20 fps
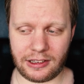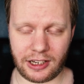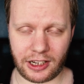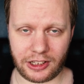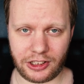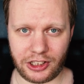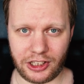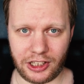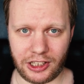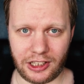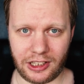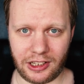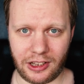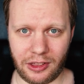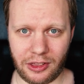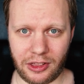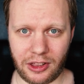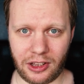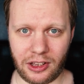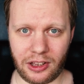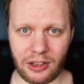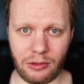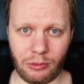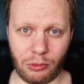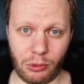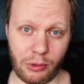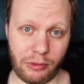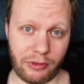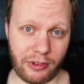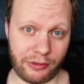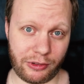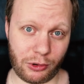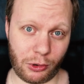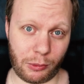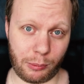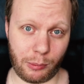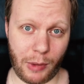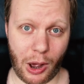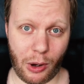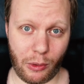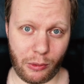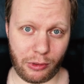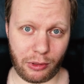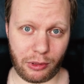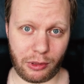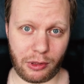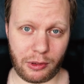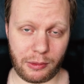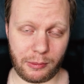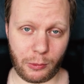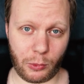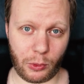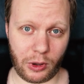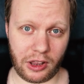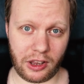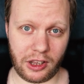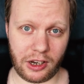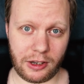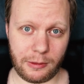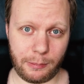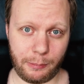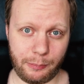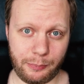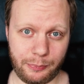touching the roof of your mouth with it.